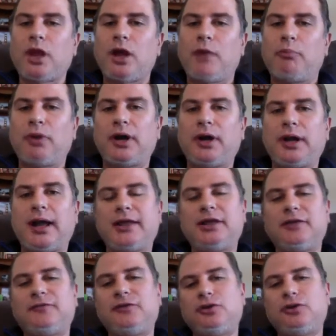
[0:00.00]
But I
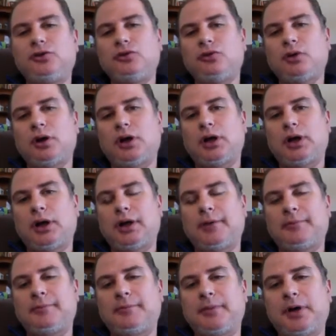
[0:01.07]
give you
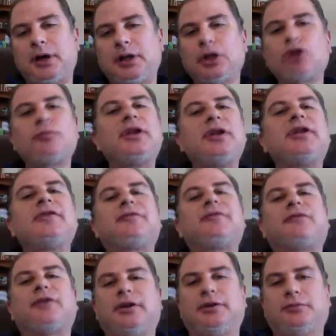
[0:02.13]
um, a little bit
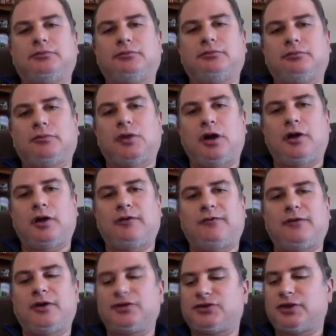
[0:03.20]
different of
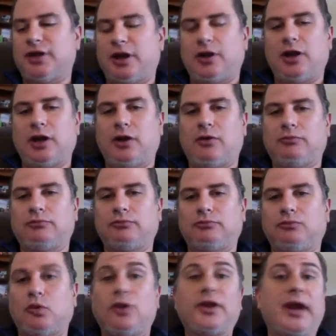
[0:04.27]
a scenario,
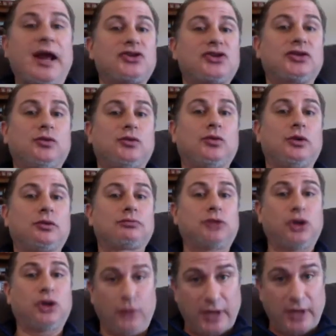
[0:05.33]
one that actually will
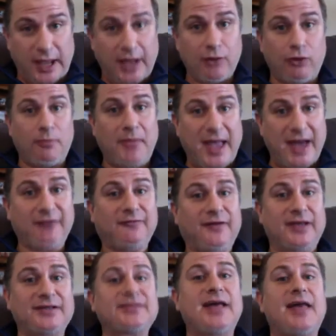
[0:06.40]
create or
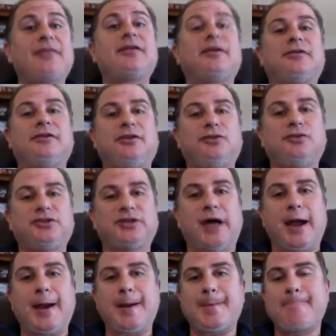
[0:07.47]
manifest that thing that you
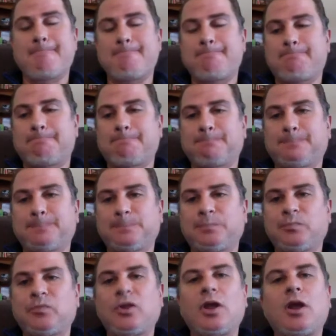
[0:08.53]
desire.
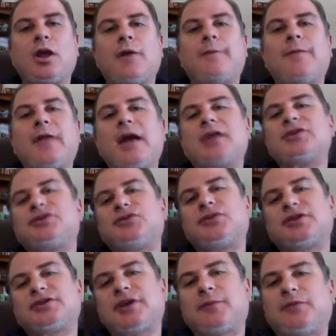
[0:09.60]
And that is to
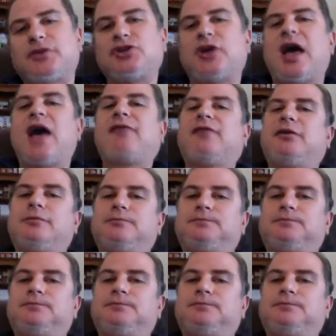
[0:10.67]
accept that you have it.